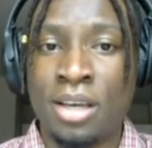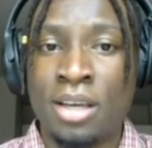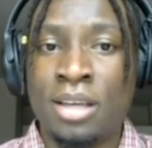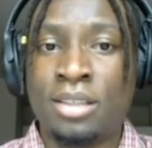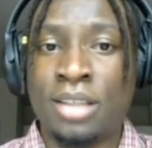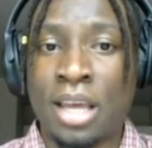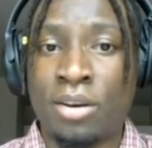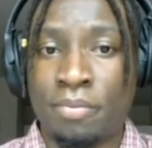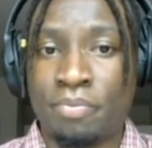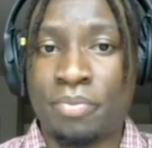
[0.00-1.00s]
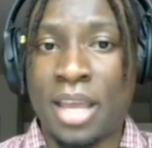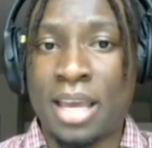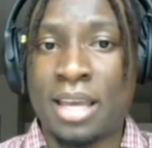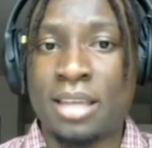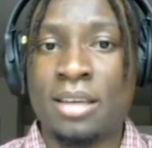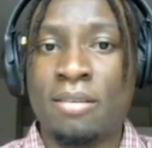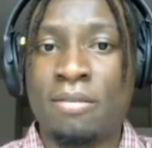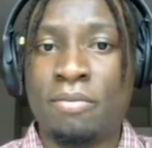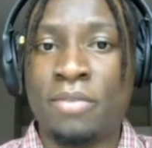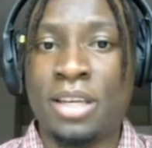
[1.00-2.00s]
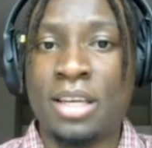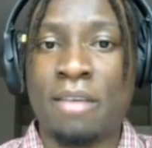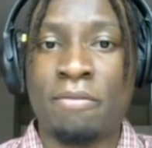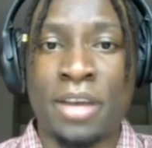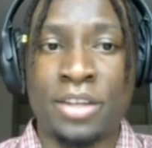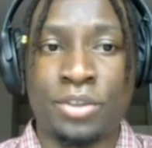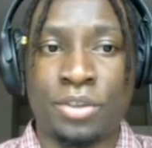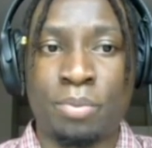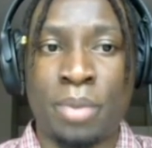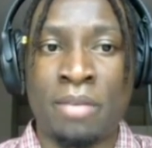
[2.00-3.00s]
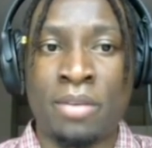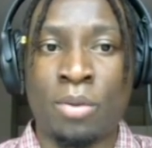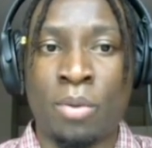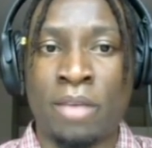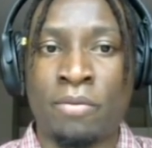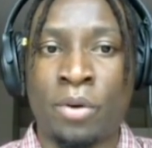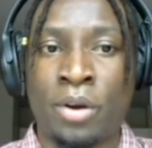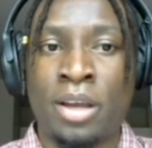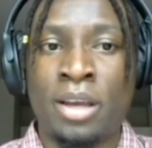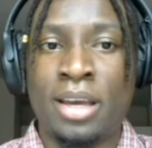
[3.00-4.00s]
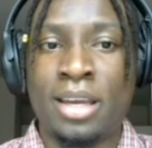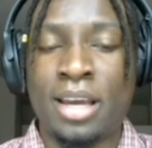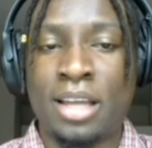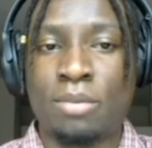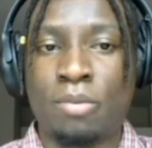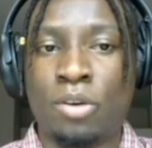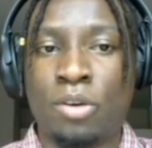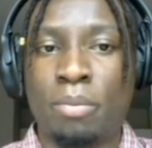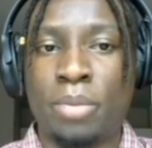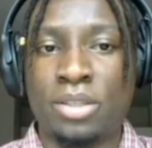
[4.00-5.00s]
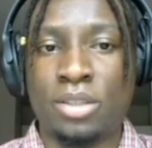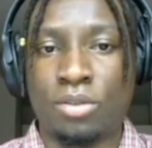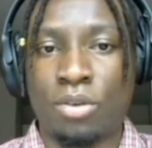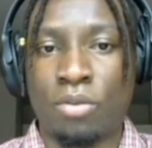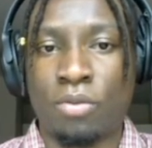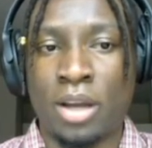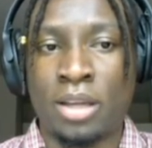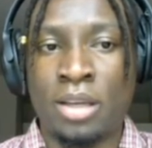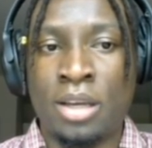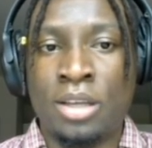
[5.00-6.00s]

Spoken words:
Center and VDF Ventures, paving the way for enhanced business growth, right?